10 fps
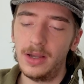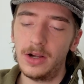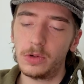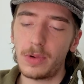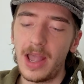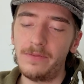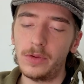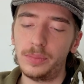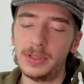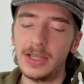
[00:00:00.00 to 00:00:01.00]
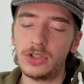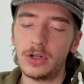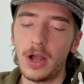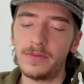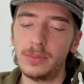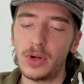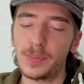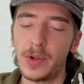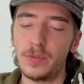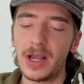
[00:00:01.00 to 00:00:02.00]
a ride for pleasure often
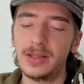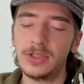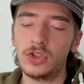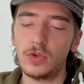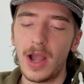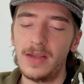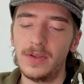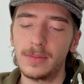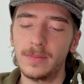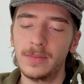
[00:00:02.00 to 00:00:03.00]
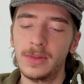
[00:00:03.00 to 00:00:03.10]
marked by reckless driving.